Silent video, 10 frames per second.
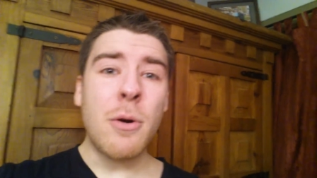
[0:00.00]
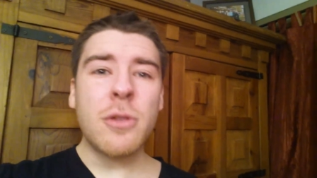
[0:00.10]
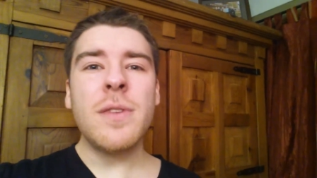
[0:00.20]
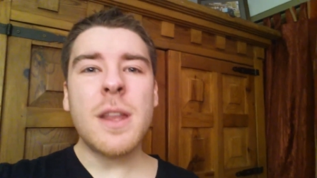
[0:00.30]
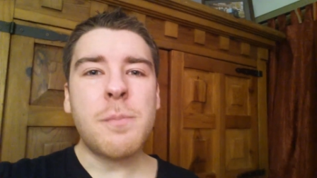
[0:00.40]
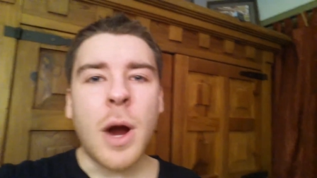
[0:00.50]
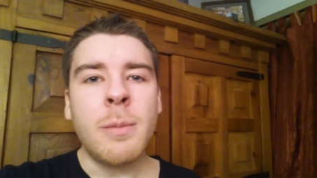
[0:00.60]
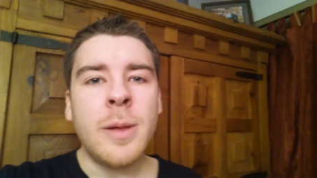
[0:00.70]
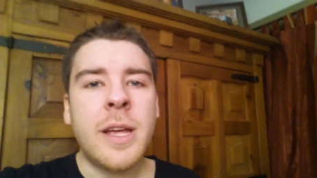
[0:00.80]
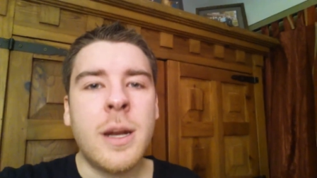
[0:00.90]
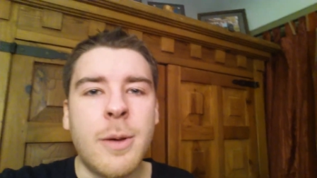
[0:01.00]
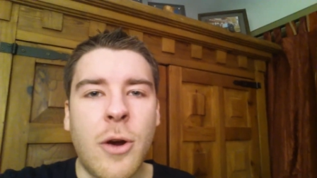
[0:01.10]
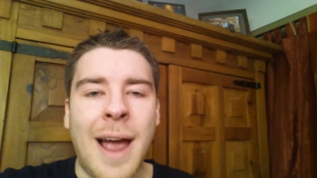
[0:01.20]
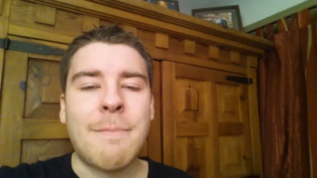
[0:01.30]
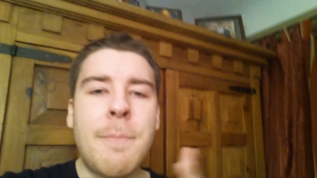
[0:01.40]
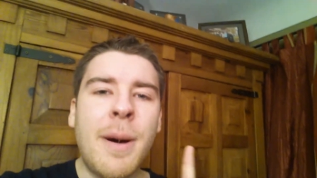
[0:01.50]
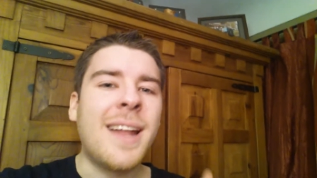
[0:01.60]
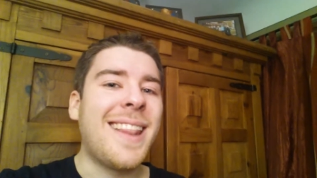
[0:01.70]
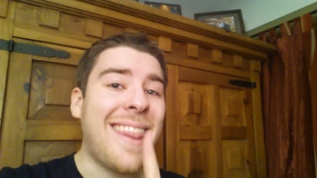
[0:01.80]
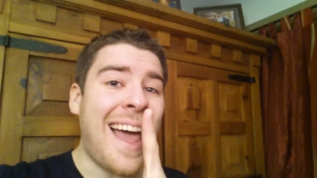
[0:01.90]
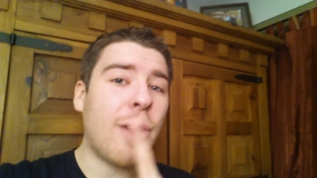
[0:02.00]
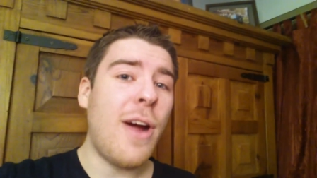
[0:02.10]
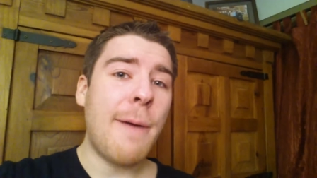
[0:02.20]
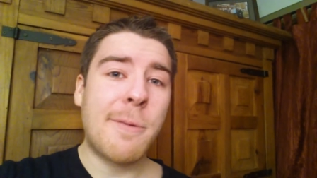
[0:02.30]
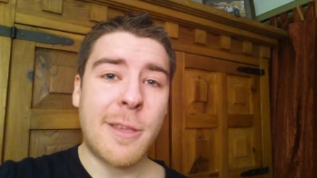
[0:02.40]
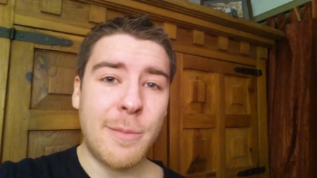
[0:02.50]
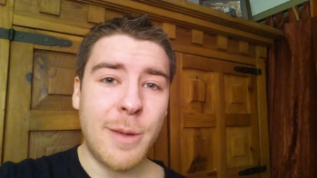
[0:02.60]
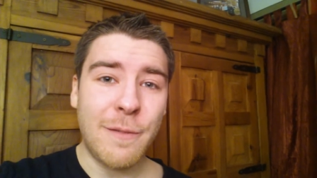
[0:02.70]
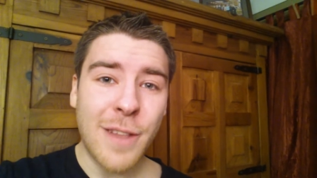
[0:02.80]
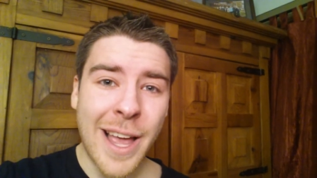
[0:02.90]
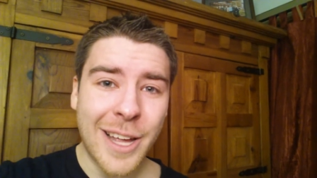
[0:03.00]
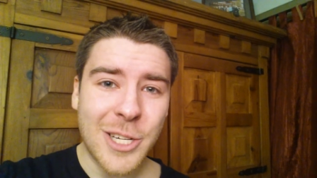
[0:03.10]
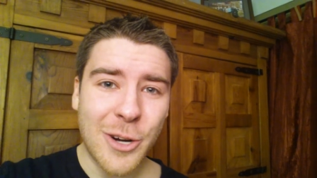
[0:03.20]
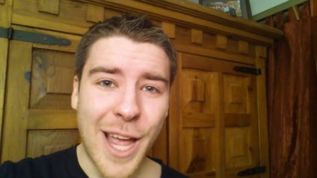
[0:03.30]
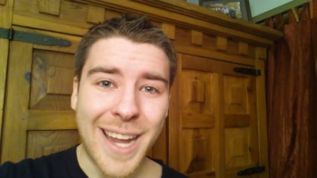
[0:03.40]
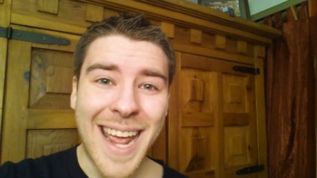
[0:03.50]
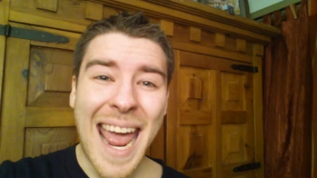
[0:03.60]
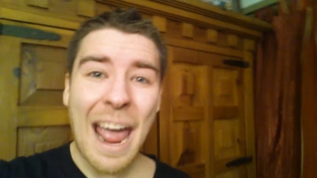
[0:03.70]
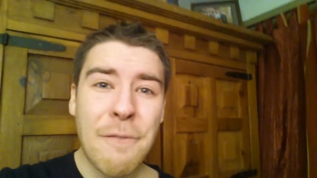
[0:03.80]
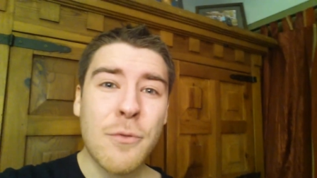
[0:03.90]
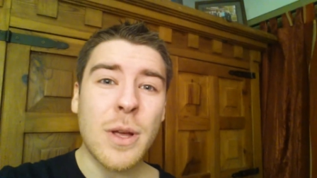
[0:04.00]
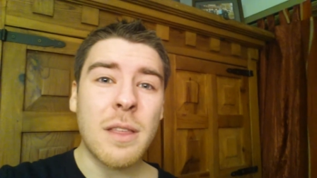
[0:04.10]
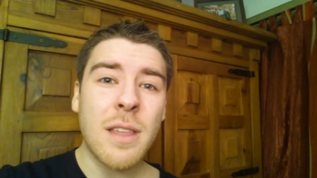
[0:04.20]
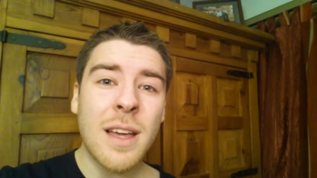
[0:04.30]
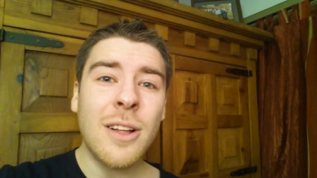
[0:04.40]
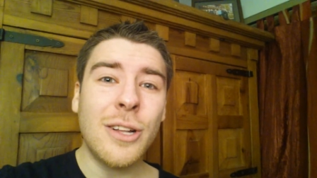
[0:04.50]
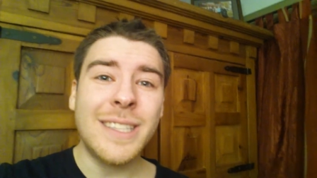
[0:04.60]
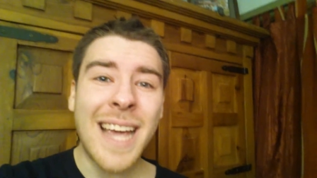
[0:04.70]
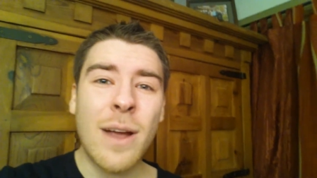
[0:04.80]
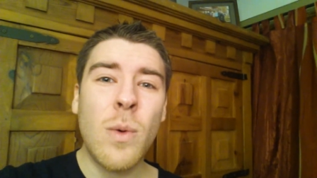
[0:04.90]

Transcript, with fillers: most of it is probably going to be crap, but that crap is going to be flying at your head every single day,